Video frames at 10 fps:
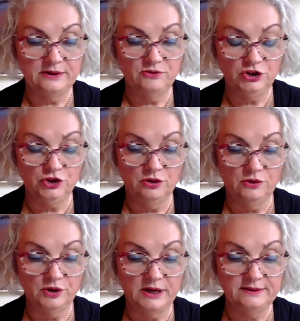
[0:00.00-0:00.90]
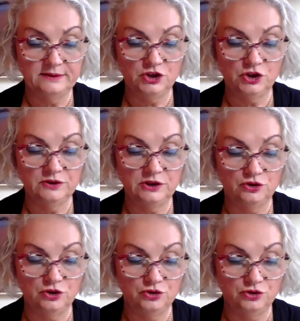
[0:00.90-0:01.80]
and regional organizations,
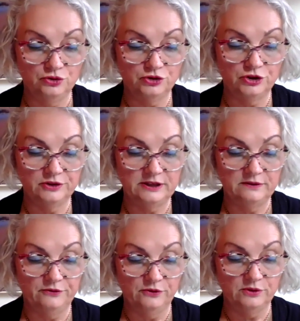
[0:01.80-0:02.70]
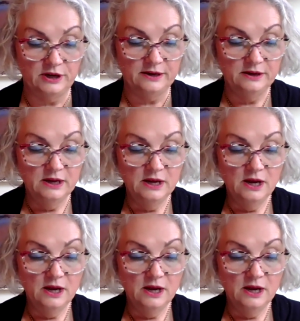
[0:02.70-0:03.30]
institutions, and fora